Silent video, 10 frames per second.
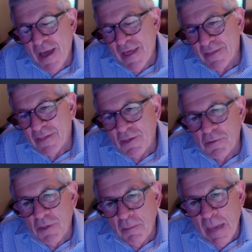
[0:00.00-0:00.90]
I, to,
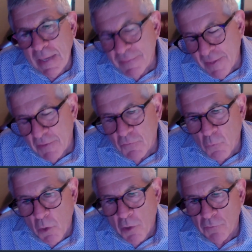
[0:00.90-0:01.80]
to make things
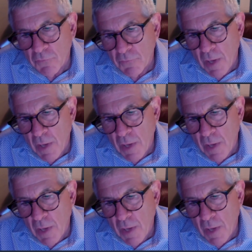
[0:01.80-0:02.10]
worse,